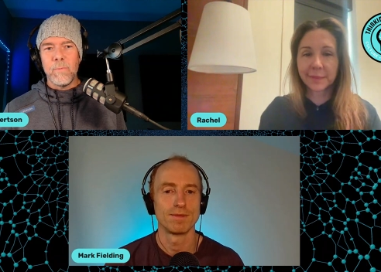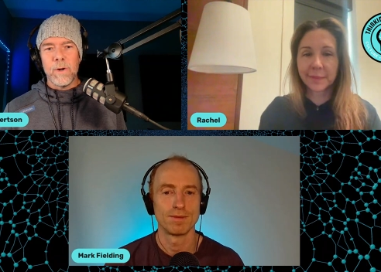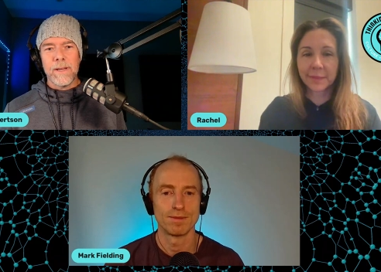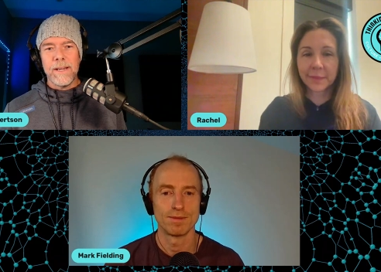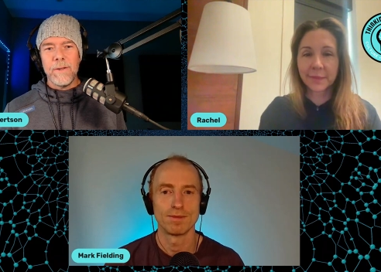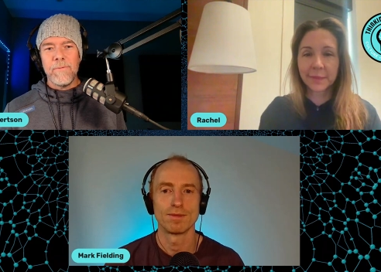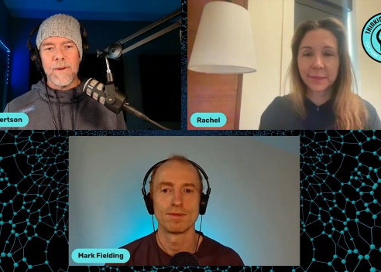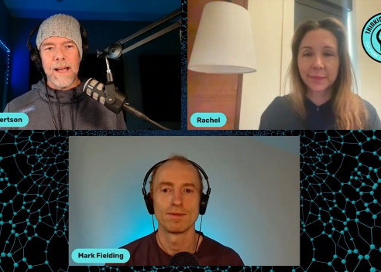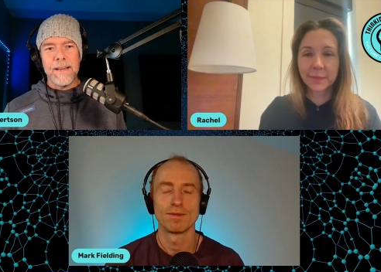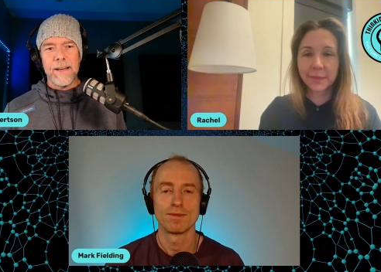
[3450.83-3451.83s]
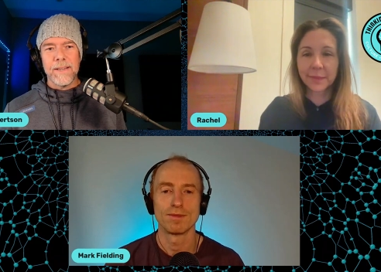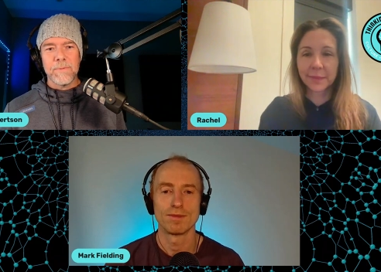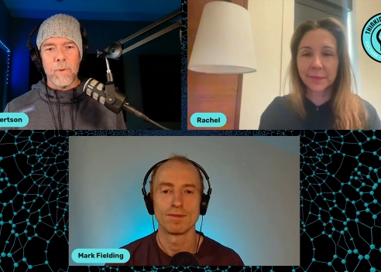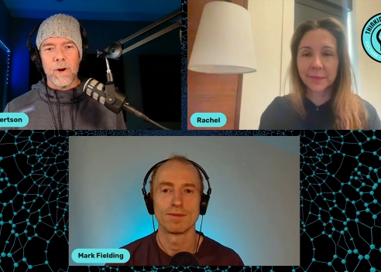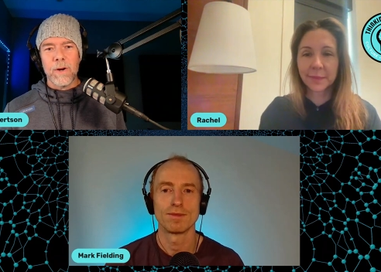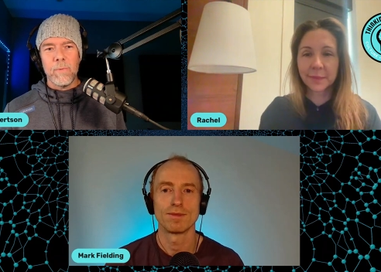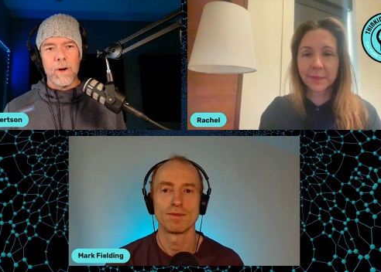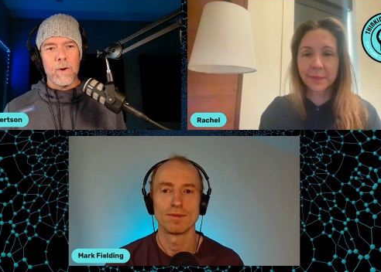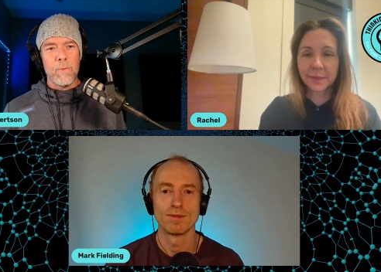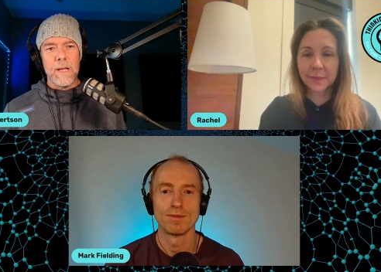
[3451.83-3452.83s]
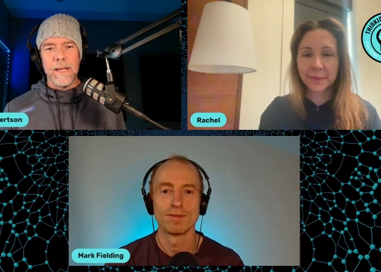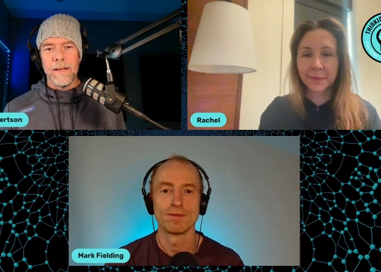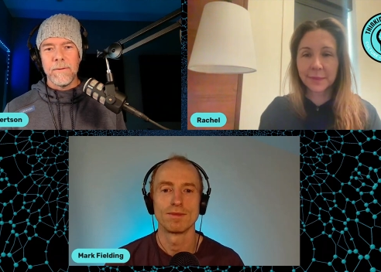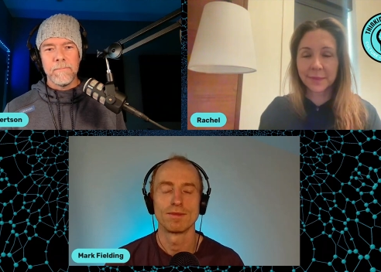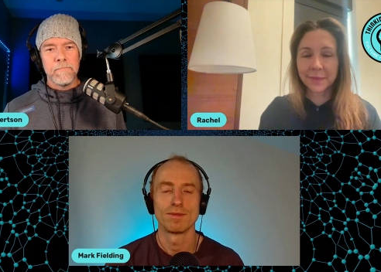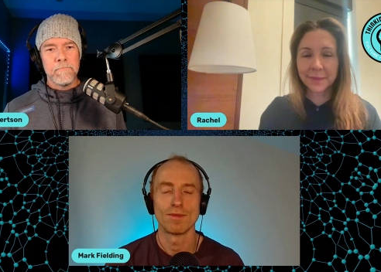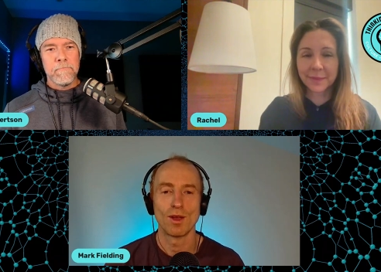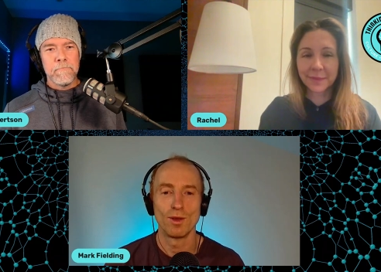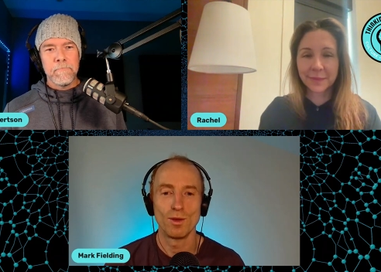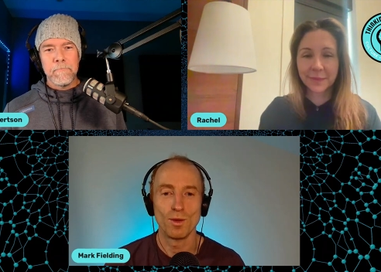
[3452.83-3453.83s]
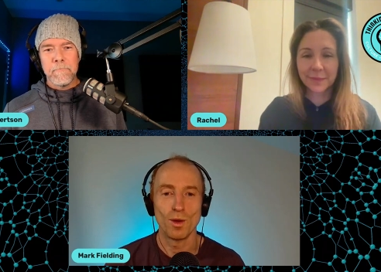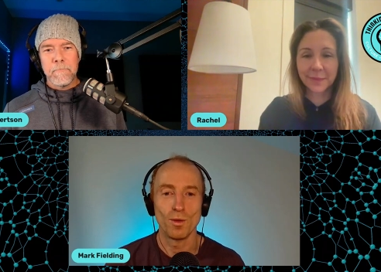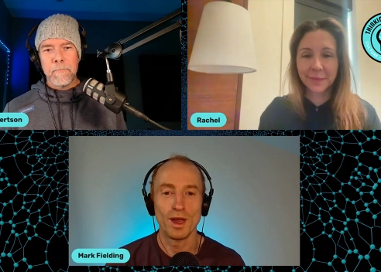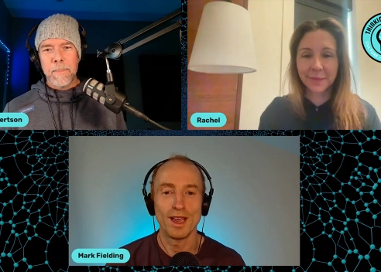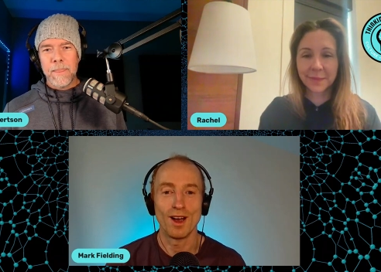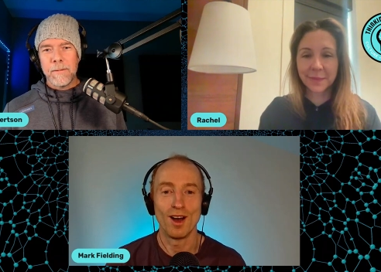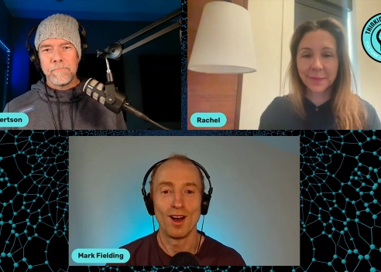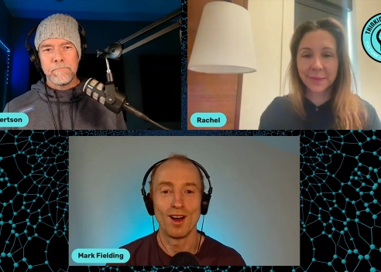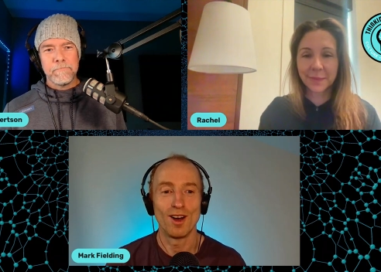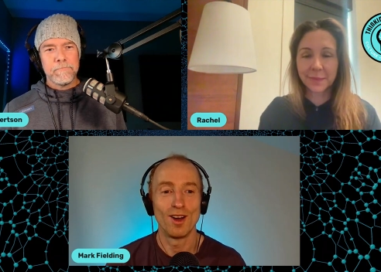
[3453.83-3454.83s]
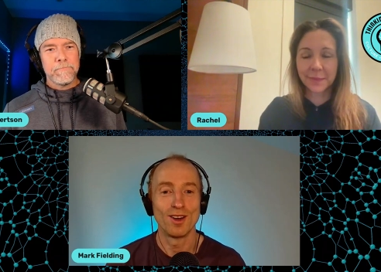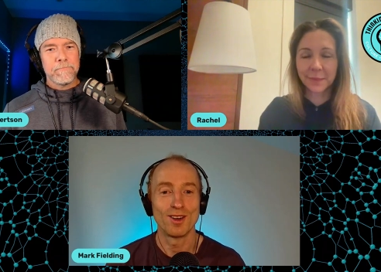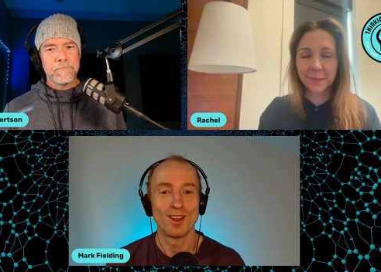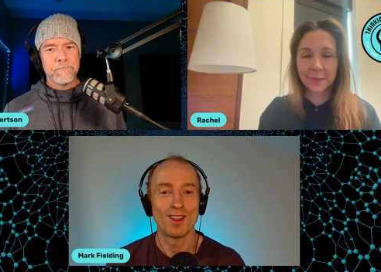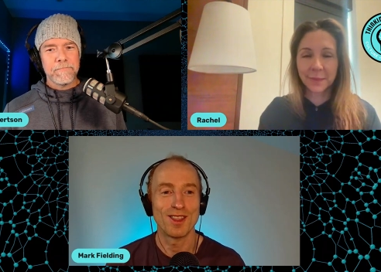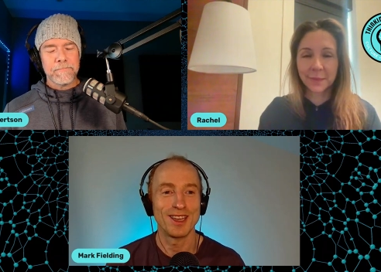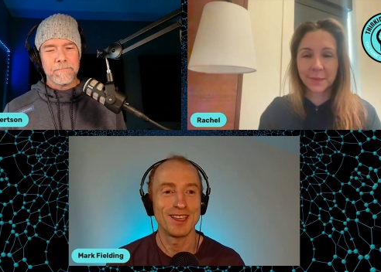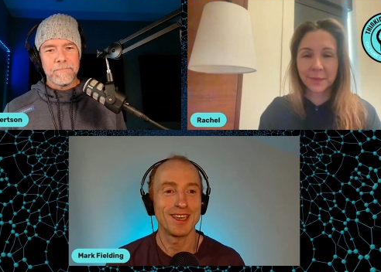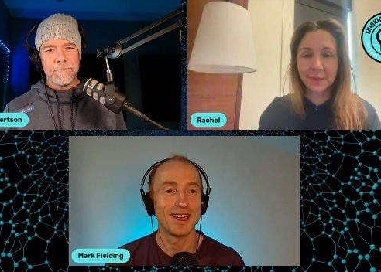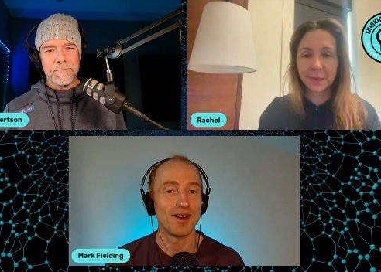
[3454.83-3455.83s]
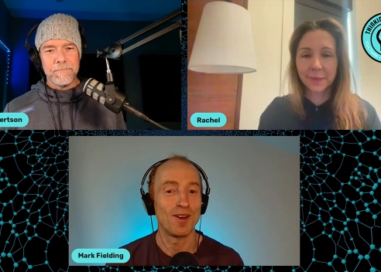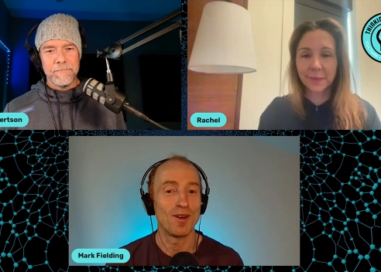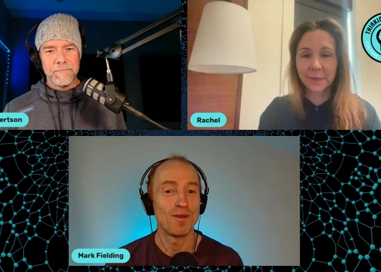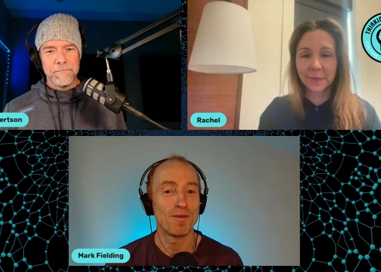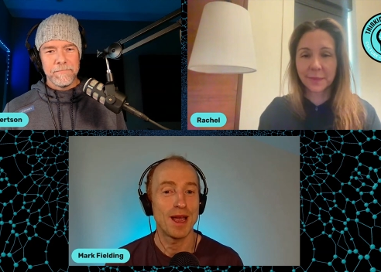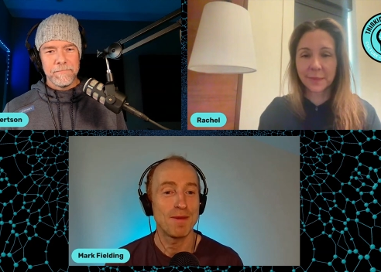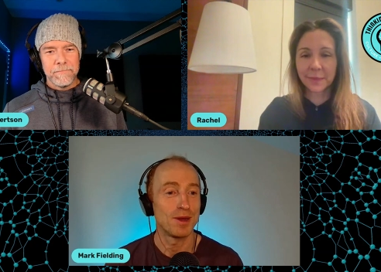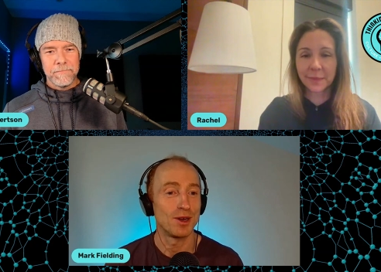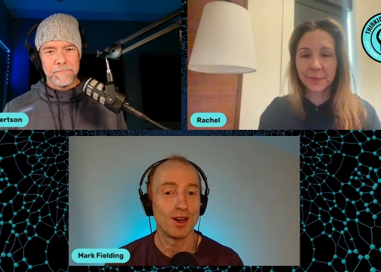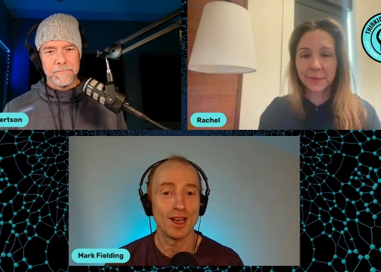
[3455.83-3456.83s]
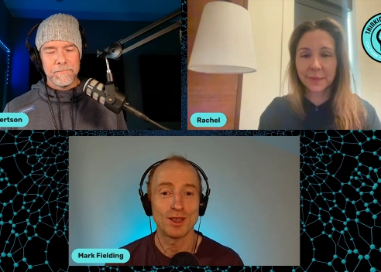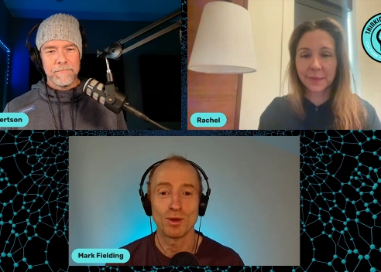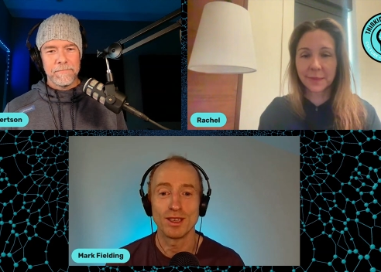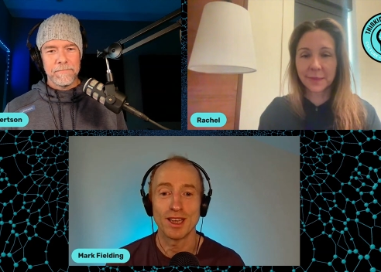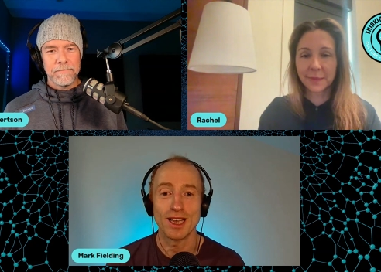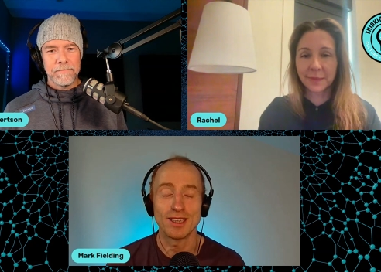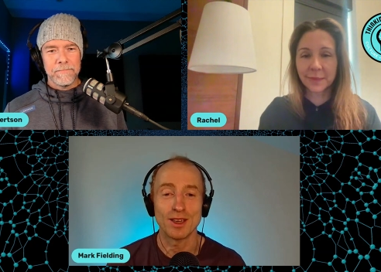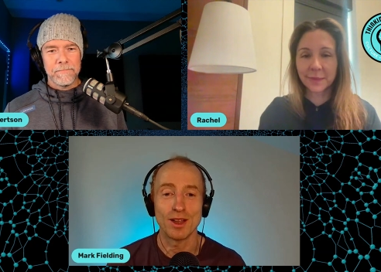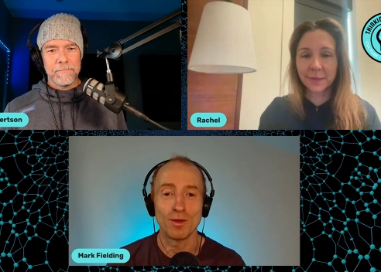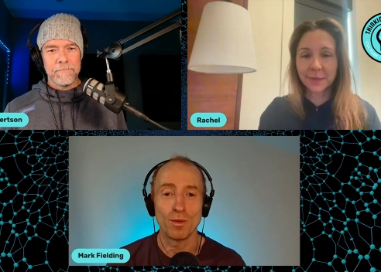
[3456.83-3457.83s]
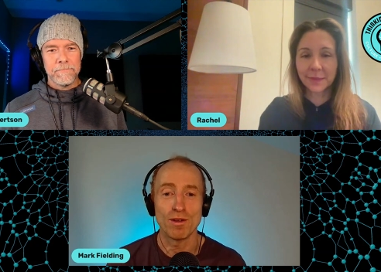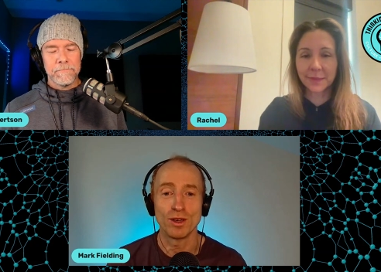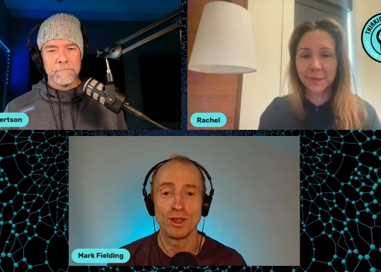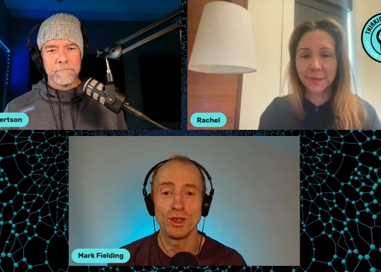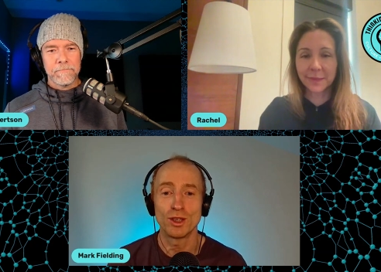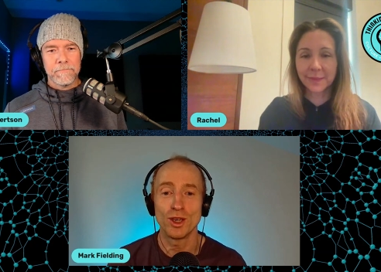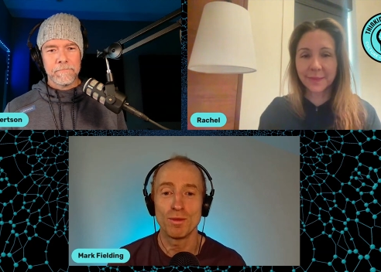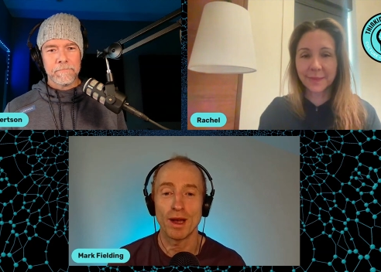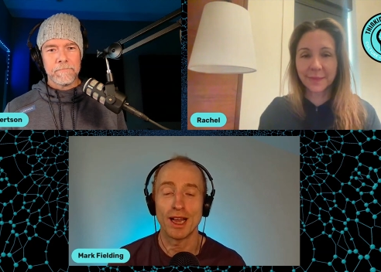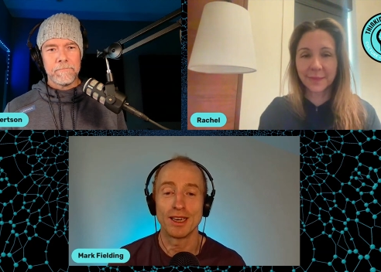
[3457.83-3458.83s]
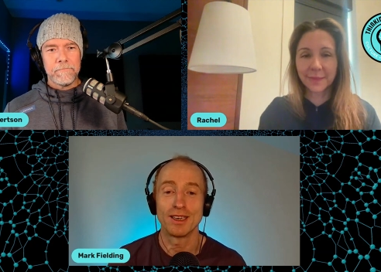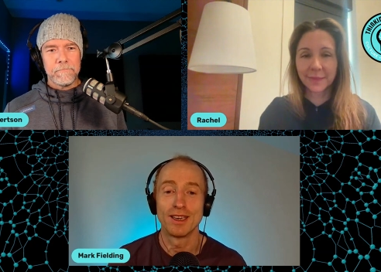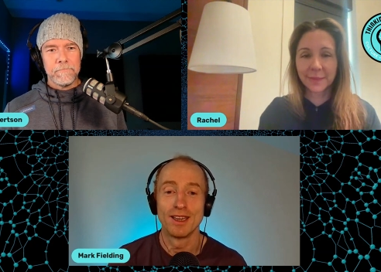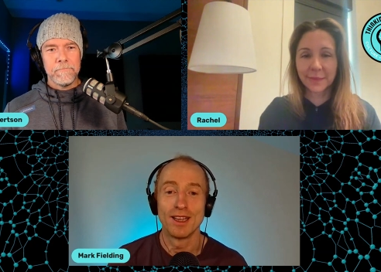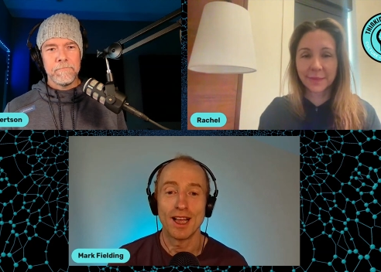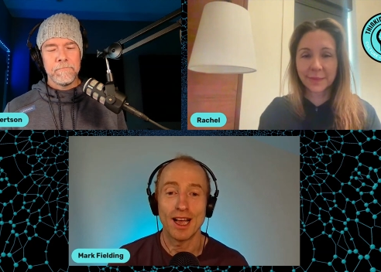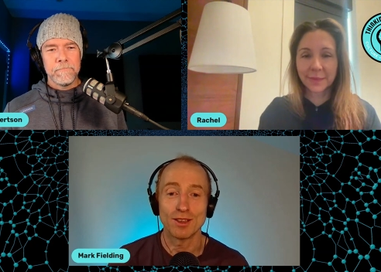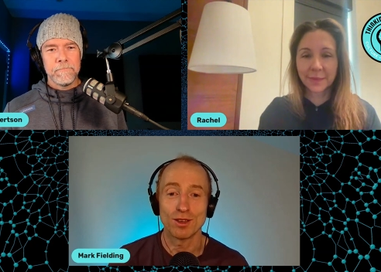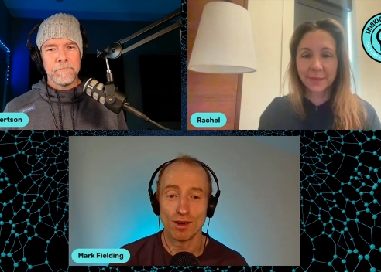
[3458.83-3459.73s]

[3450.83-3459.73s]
Speaker 1: where can you find us, Mark? Where are we?
Speaker 2: We are on thinkingonpaper.xyz. We're on YouTube, and as